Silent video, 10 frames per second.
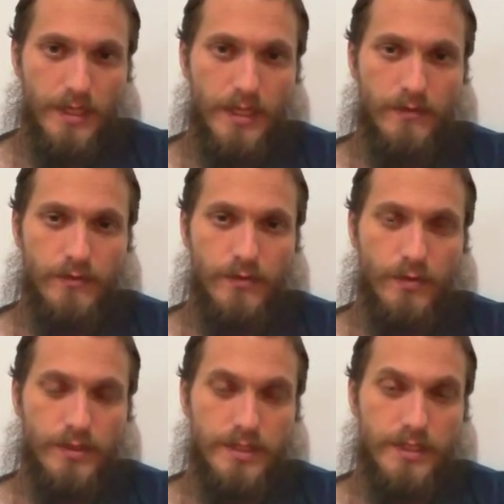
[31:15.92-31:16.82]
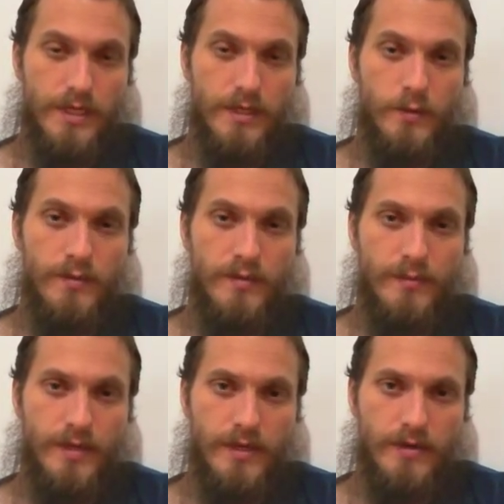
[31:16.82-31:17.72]
And if you want to get a little bit
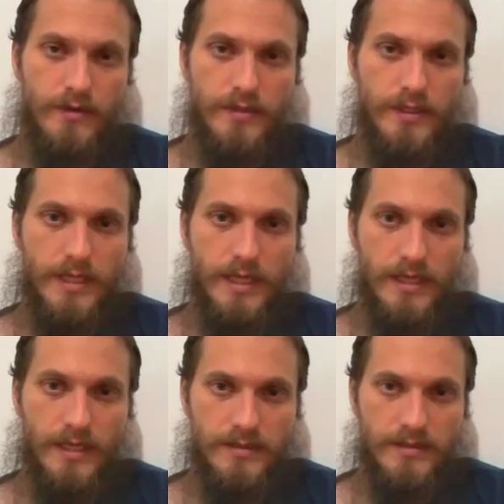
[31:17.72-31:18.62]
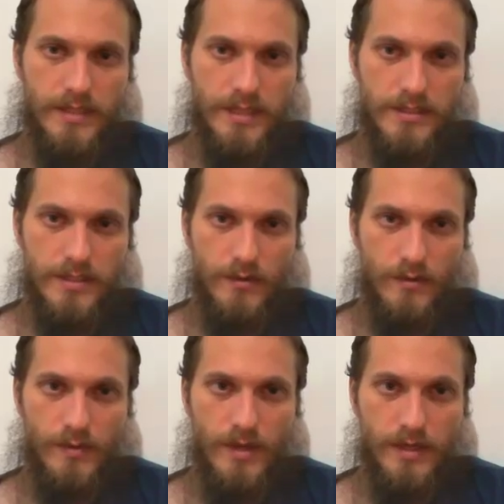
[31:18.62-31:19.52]
better at sensing your
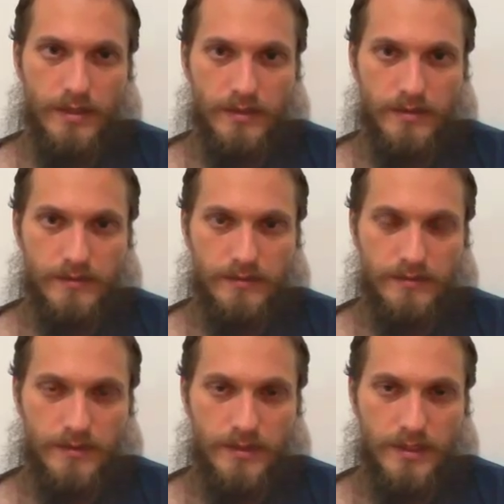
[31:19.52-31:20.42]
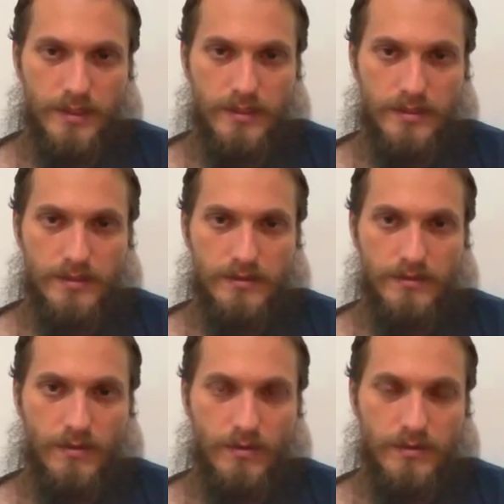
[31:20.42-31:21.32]
body,
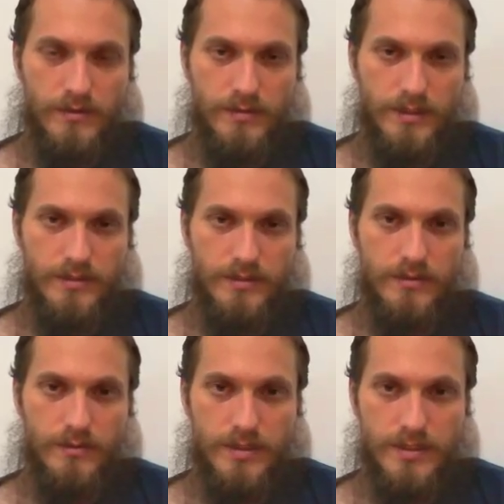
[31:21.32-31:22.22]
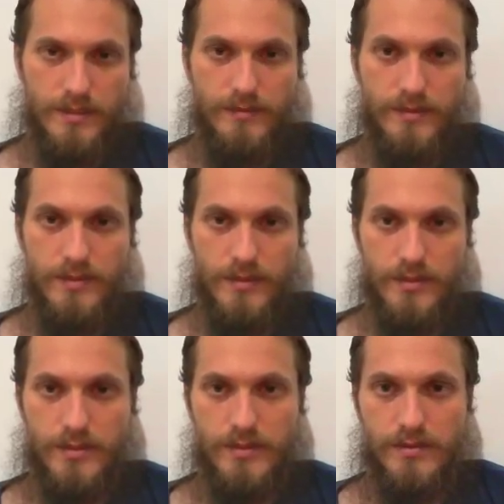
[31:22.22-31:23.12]
all you need to do is simply
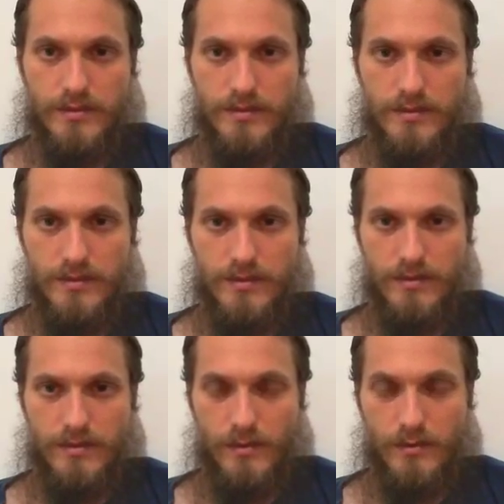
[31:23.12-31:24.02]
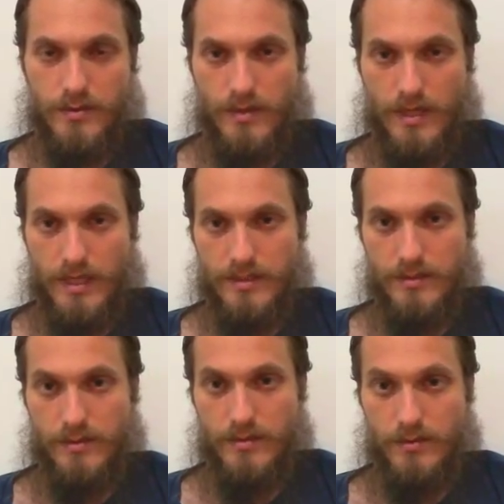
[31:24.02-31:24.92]
just close your eyes.
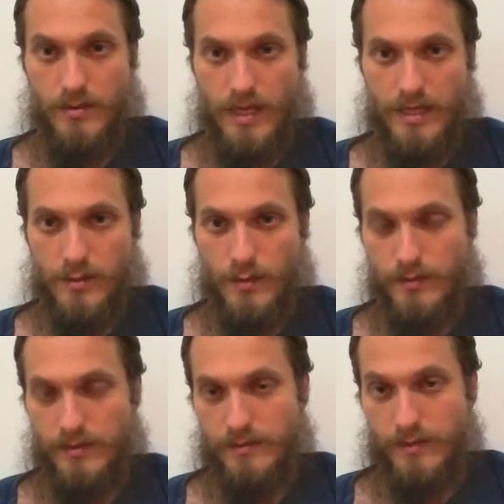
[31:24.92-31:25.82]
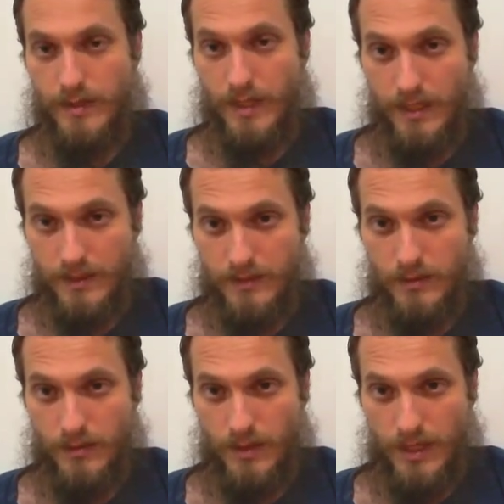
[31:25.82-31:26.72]
You could do it eyes open, but I like to
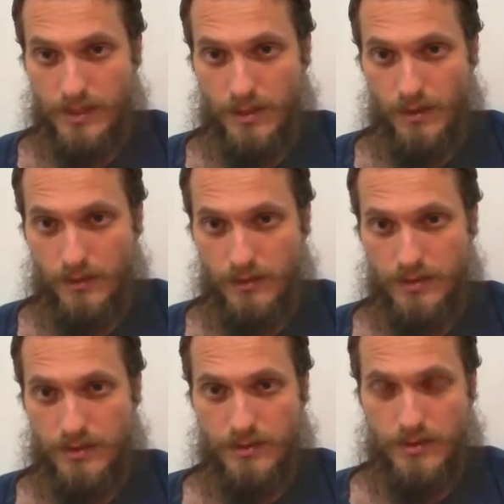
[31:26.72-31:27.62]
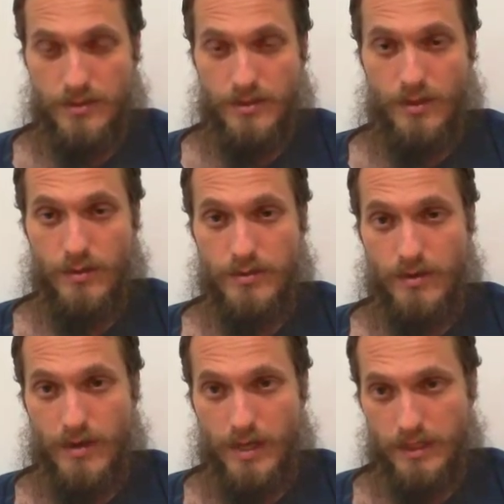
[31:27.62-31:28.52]
do it eyes closed. Just close
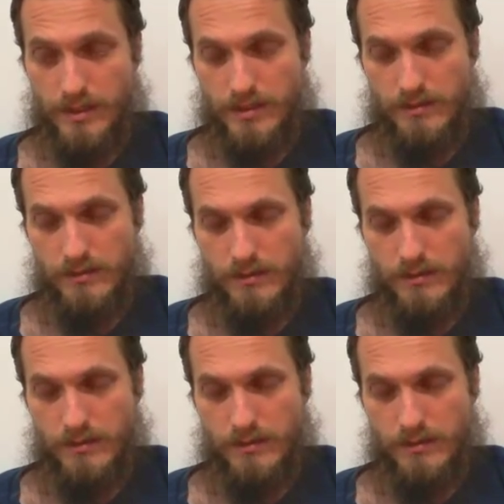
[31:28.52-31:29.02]
your eyes